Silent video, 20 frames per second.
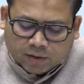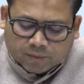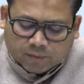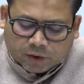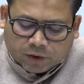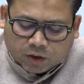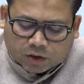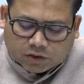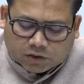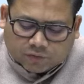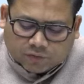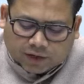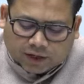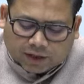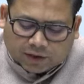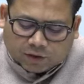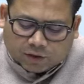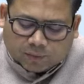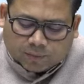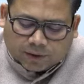Because of
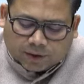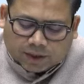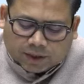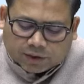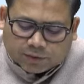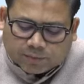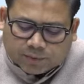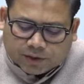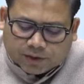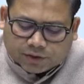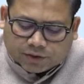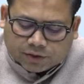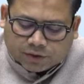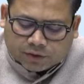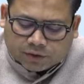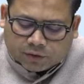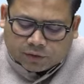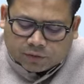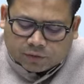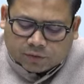anaerobic
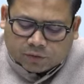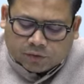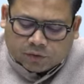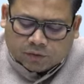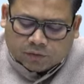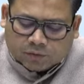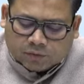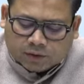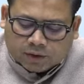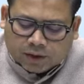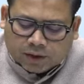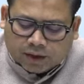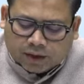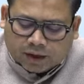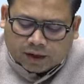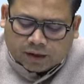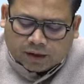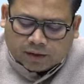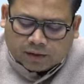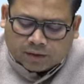respiration, you know, there
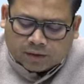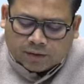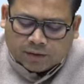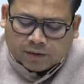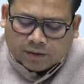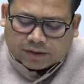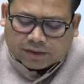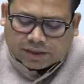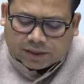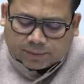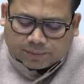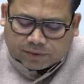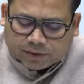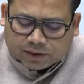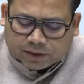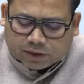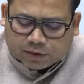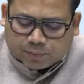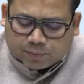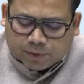are
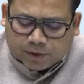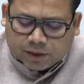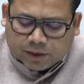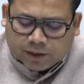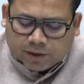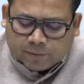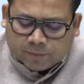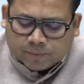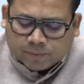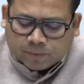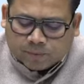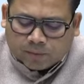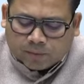substance P,